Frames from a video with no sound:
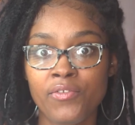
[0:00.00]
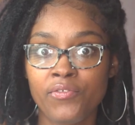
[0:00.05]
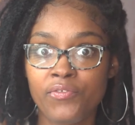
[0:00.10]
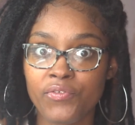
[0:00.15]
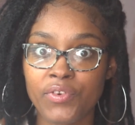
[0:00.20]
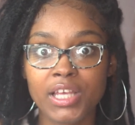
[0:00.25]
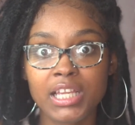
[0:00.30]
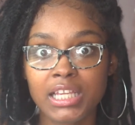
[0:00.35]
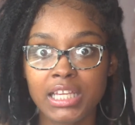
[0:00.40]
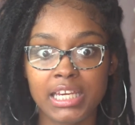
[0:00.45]

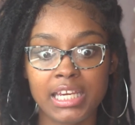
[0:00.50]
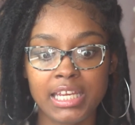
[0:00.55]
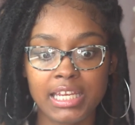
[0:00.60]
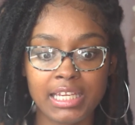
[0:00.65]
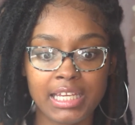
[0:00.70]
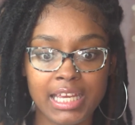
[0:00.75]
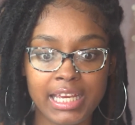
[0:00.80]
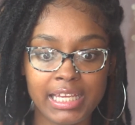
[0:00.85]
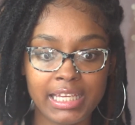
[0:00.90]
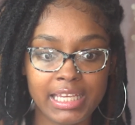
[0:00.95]
feeling it
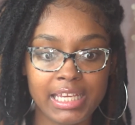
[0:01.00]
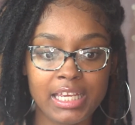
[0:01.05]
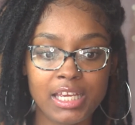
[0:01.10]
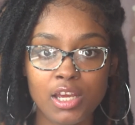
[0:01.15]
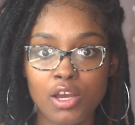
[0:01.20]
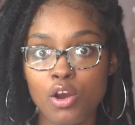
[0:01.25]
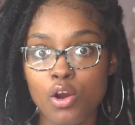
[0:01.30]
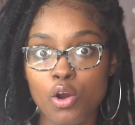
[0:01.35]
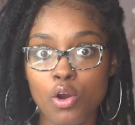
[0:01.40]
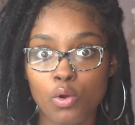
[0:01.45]
lately
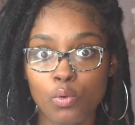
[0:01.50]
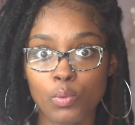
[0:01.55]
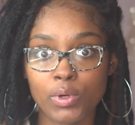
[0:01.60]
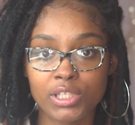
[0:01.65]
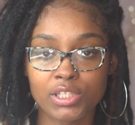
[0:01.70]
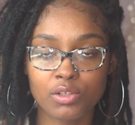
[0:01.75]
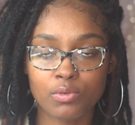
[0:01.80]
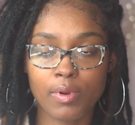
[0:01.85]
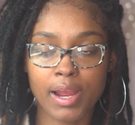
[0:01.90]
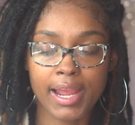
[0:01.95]
on
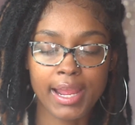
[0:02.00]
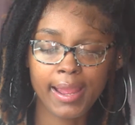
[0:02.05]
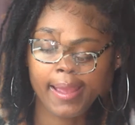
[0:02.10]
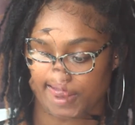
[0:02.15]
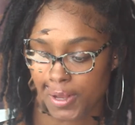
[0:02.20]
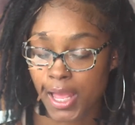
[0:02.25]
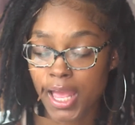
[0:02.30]
what to write.